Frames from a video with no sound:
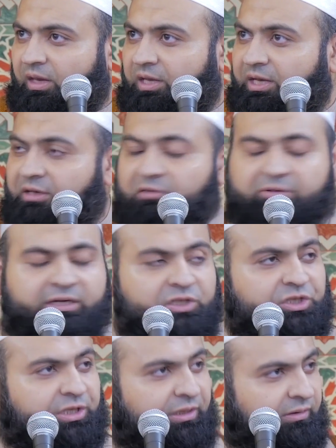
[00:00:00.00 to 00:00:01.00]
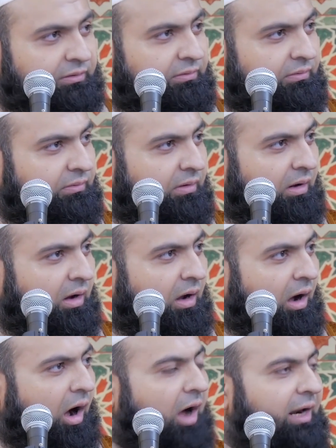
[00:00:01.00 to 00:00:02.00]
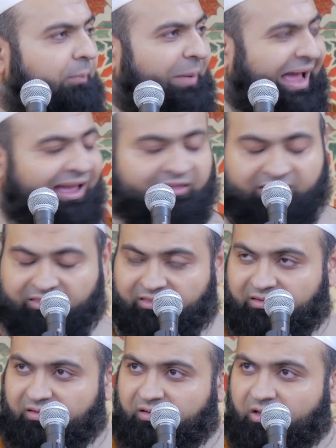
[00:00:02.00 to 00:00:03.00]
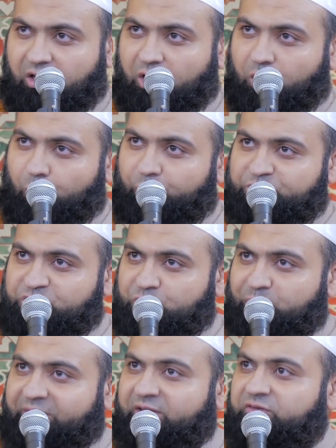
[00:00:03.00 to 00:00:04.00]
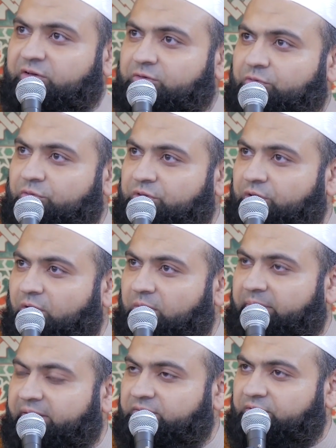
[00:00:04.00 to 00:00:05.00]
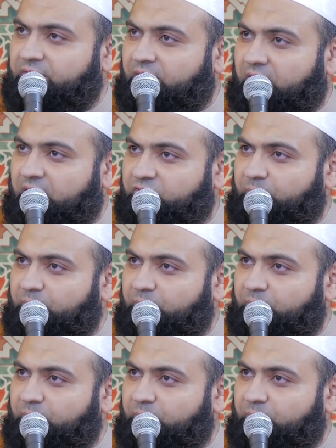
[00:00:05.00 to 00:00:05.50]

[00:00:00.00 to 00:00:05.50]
in a direction, on a path which is pleasing to the Almighty Allah